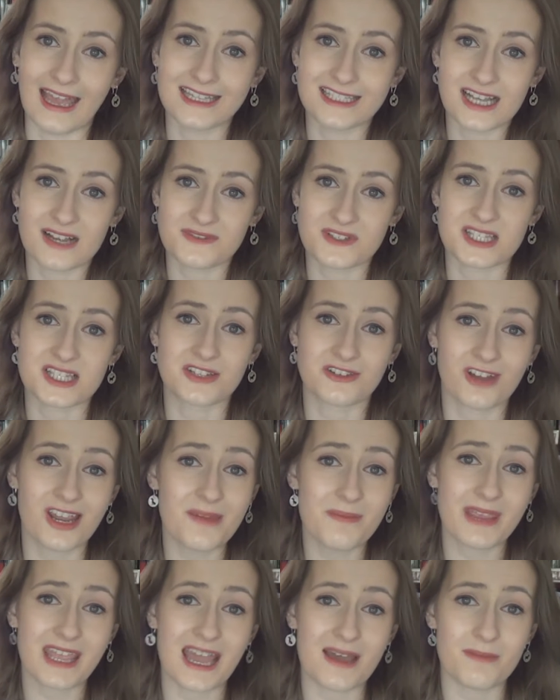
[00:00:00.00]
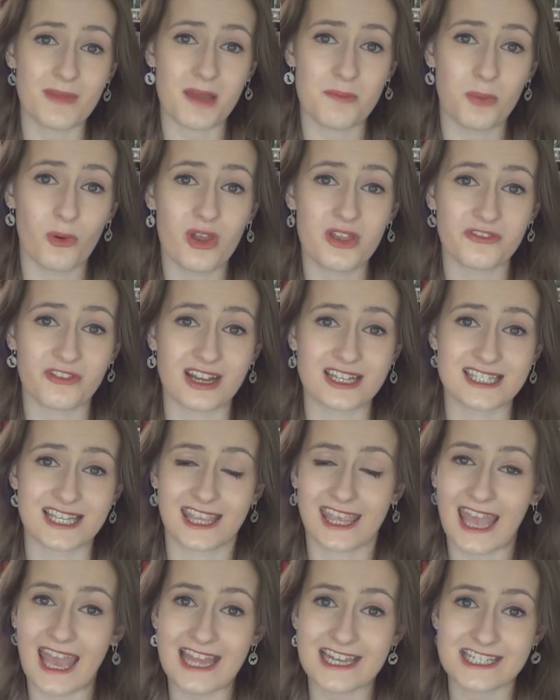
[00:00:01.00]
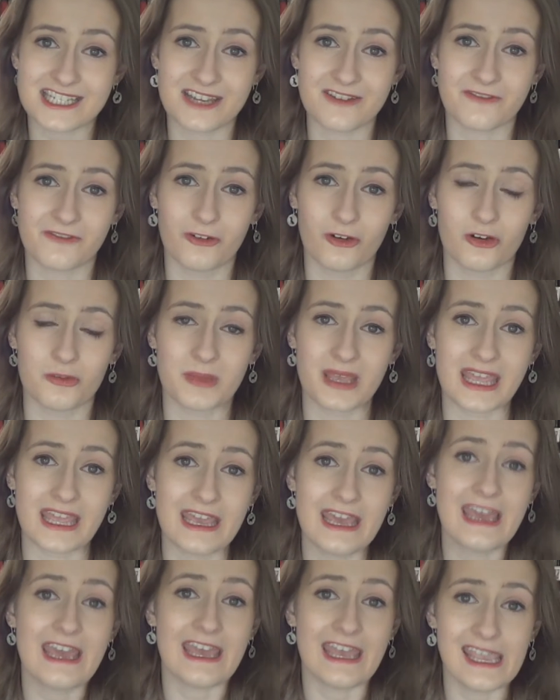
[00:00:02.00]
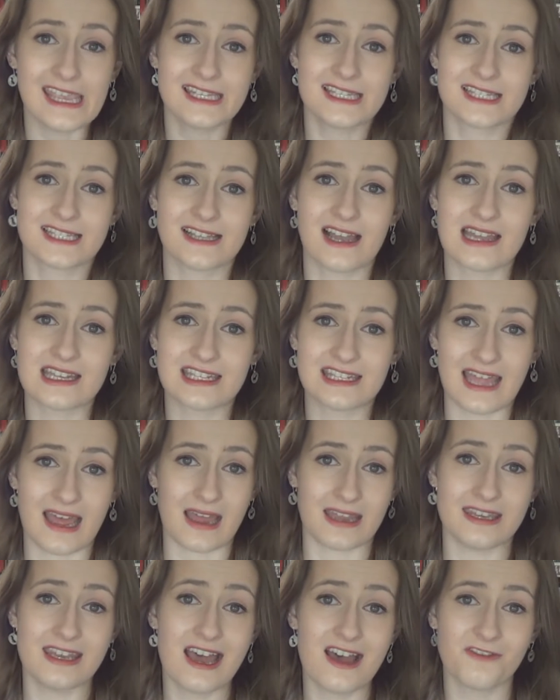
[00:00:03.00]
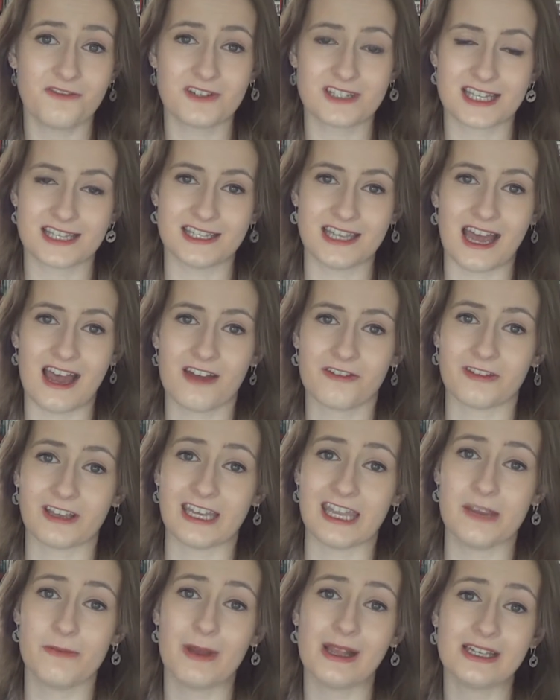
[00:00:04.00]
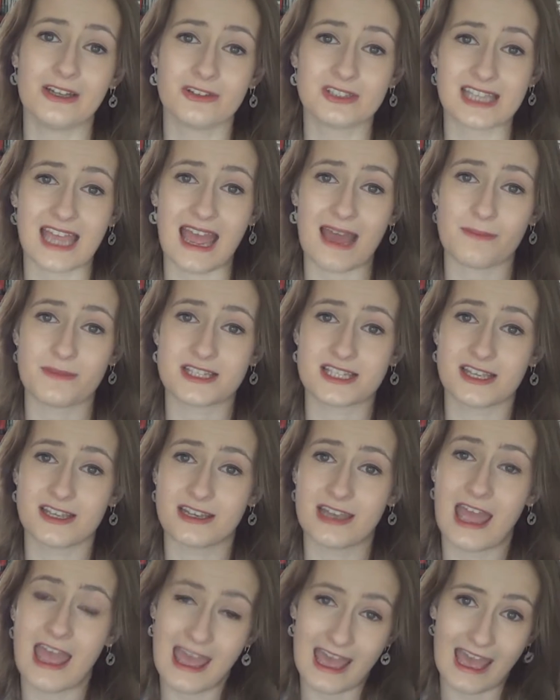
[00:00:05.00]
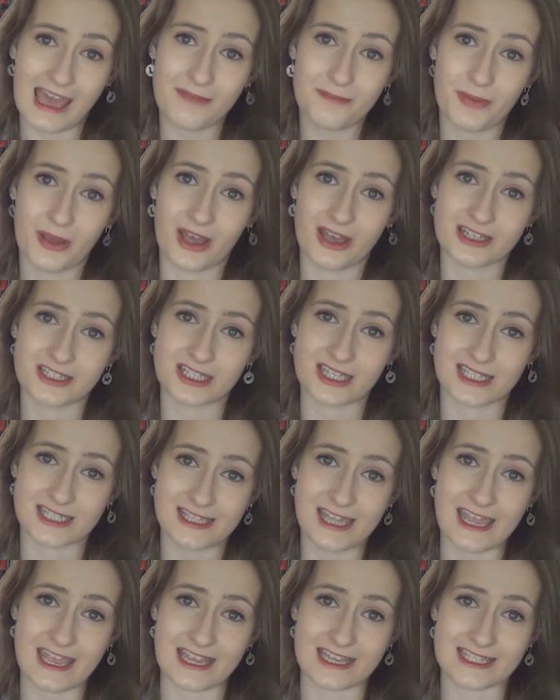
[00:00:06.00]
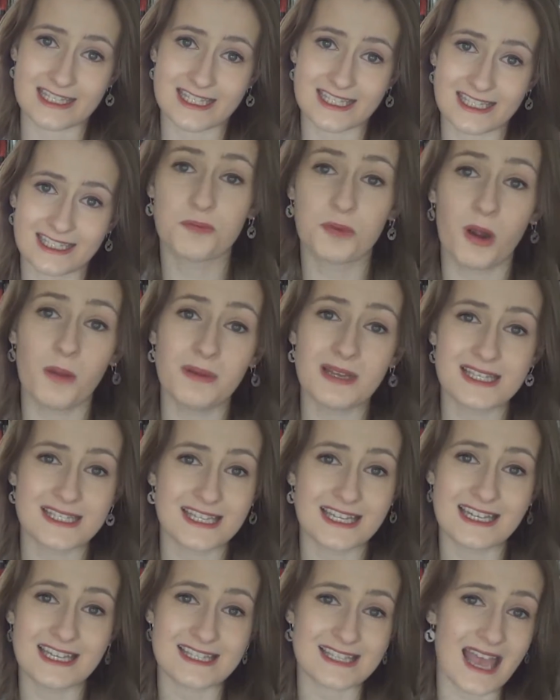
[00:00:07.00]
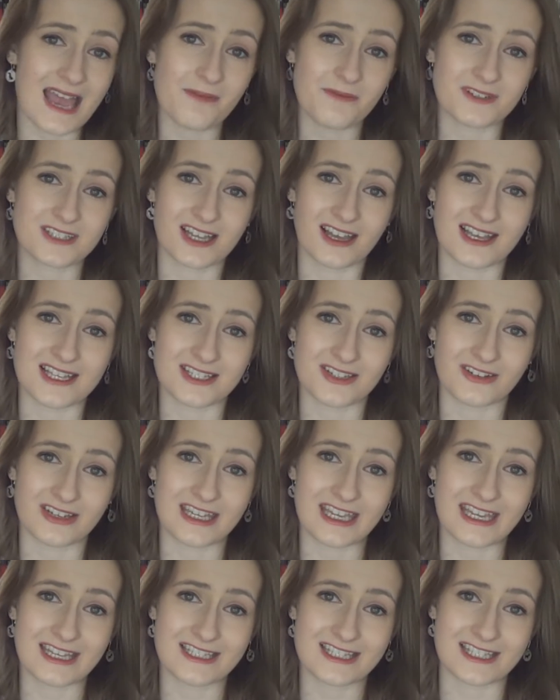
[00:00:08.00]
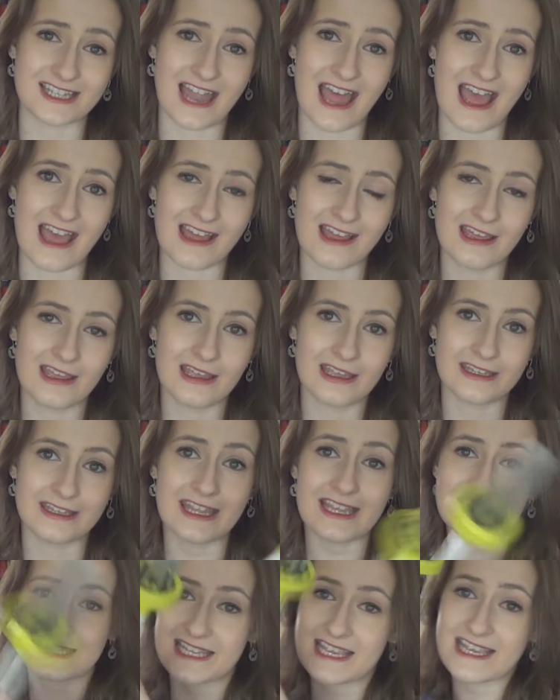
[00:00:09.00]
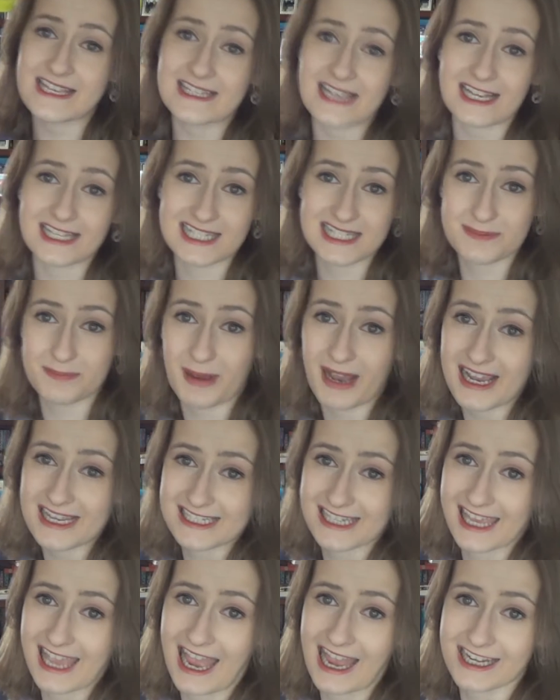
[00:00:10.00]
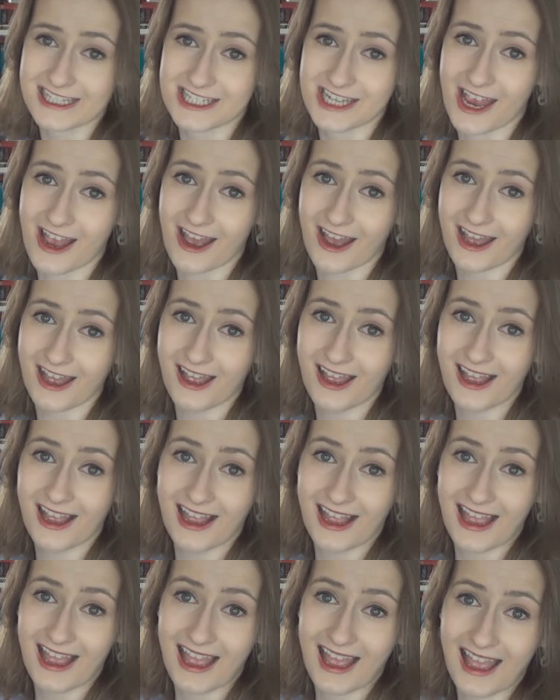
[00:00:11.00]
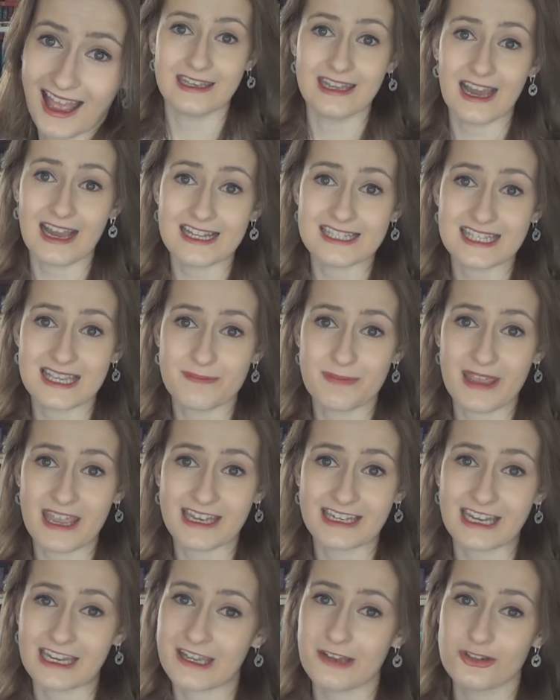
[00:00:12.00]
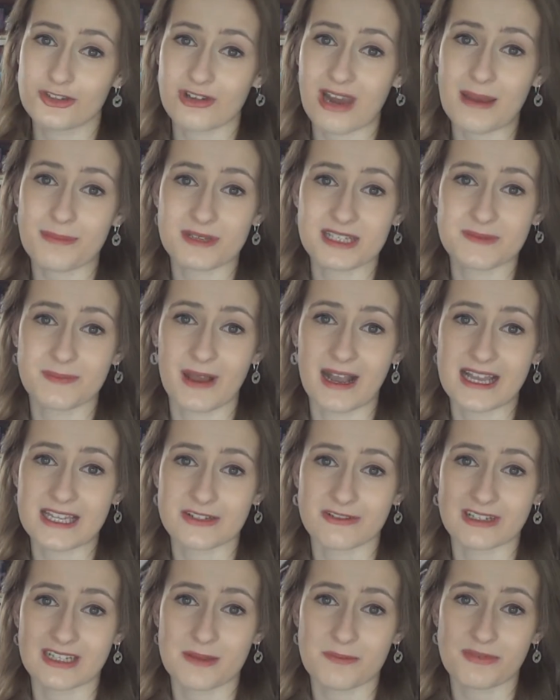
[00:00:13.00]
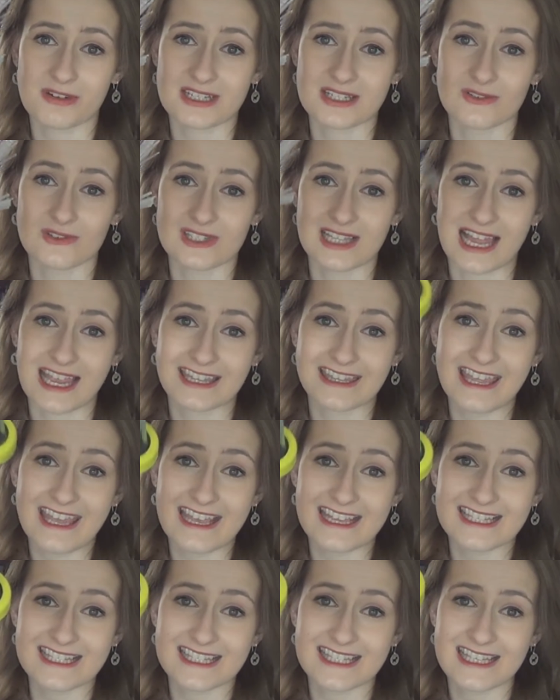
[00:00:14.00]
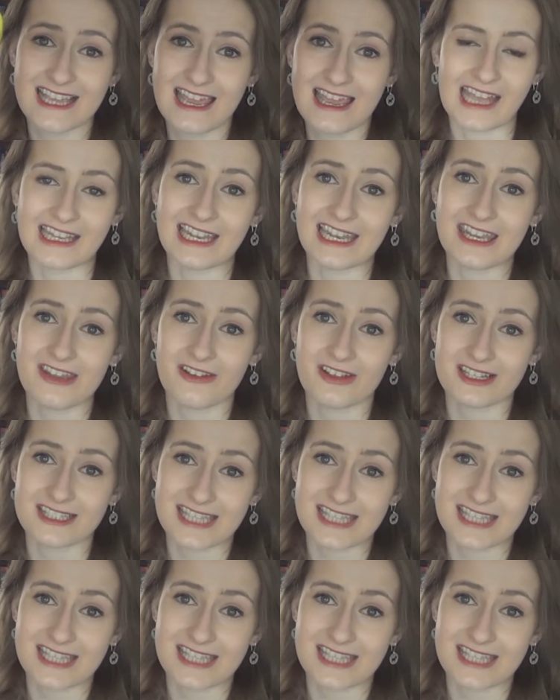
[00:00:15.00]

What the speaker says: And after screaming at my boyfriend to catch it for me, he decided that enough was enough and he went onto Amazon and purchased this. You've probably seen this advertised on the internet. This is a spider catcher. The idea being that you trap the spider in the bristles like this, and then you